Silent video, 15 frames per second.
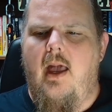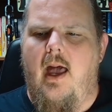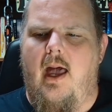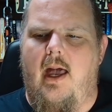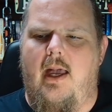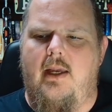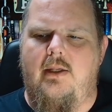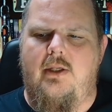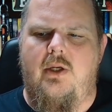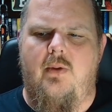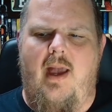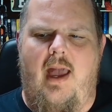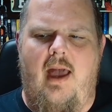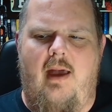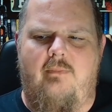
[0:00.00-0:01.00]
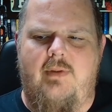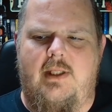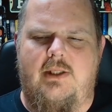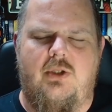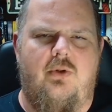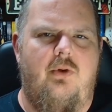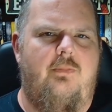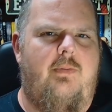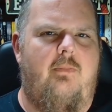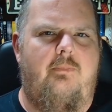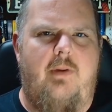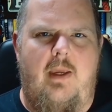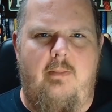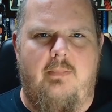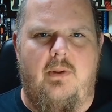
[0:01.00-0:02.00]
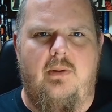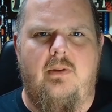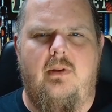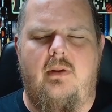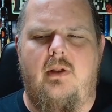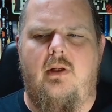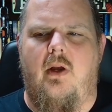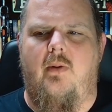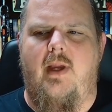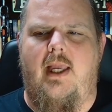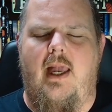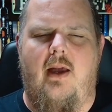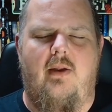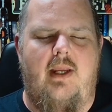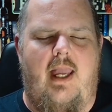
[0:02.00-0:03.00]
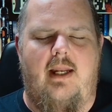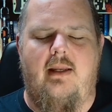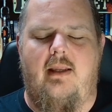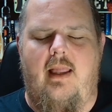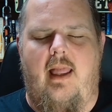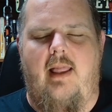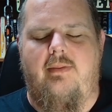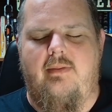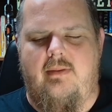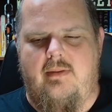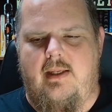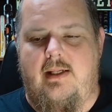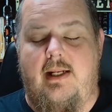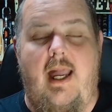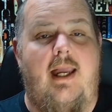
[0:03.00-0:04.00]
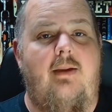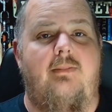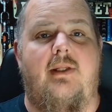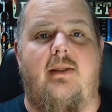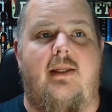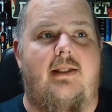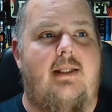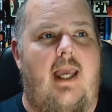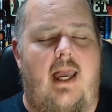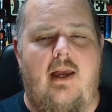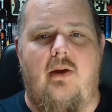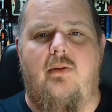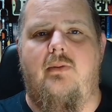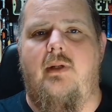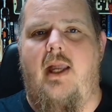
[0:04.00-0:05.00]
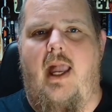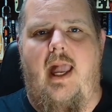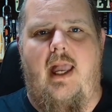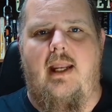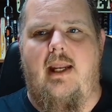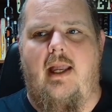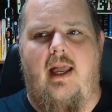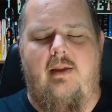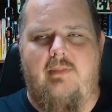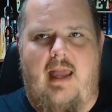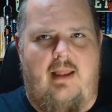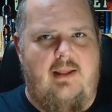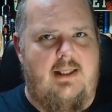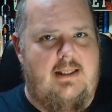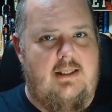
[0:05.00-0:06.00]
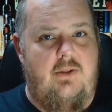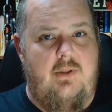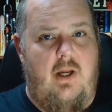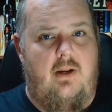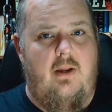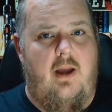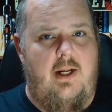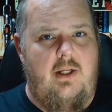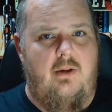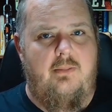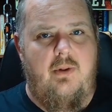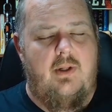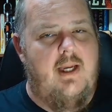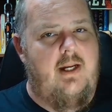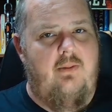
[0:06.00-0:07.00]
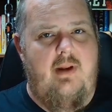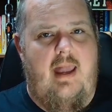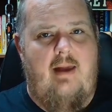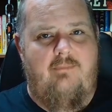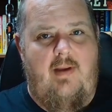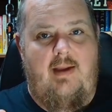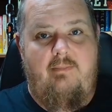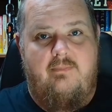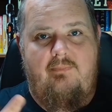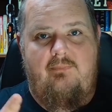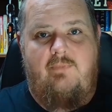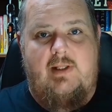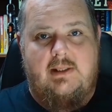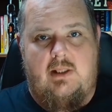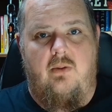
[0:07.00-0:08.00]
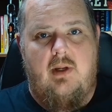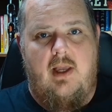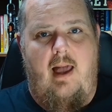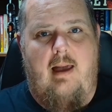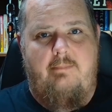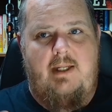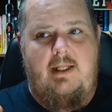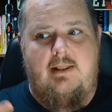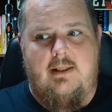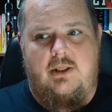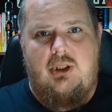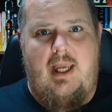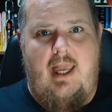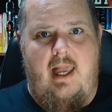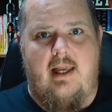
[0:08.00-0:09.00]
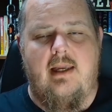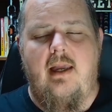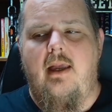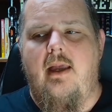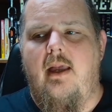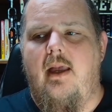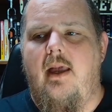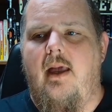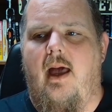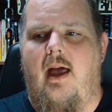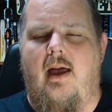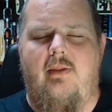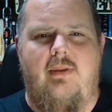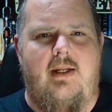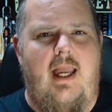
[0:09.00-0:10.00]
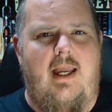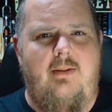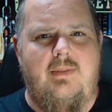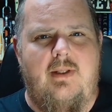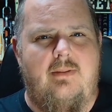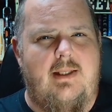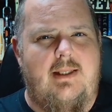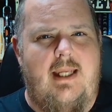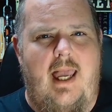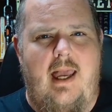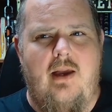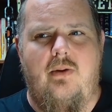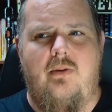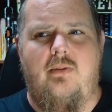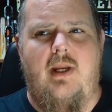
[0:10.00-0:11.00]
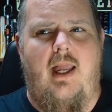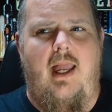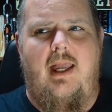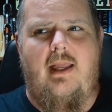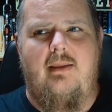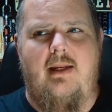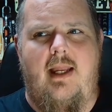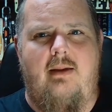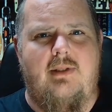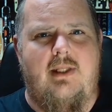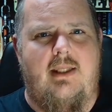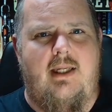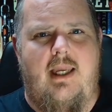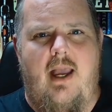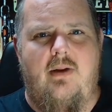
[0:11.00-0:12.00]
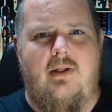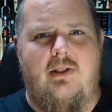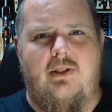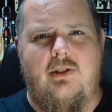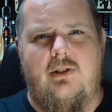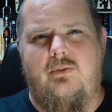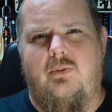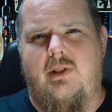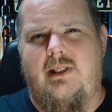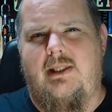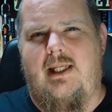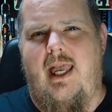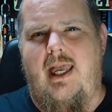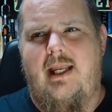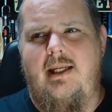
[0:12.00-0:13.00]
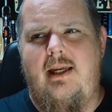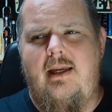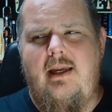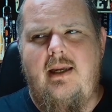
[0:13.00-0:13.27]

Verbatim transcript: Uh, you have this group of people going out, and the names of the town, and I listened to it on audiobook. I don't have a physical copy to check. Uh, the names of the town and the names of the characters were said